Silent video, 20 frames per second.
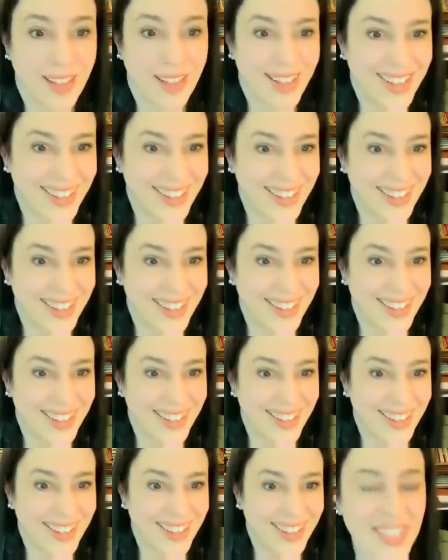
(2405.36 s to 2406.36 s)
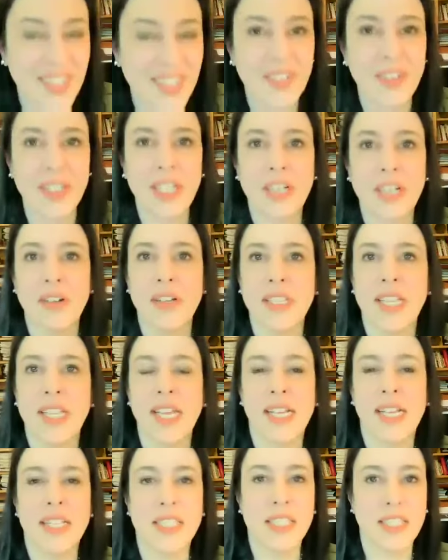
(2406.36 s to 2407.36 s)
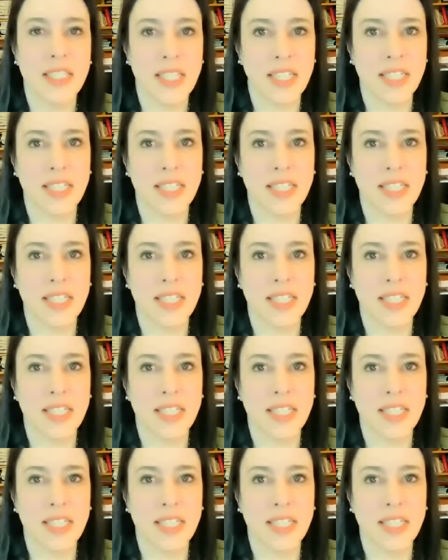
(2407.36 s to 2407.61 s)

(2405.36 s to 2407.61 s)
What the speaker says: Right. So, yeah. You know, and like, it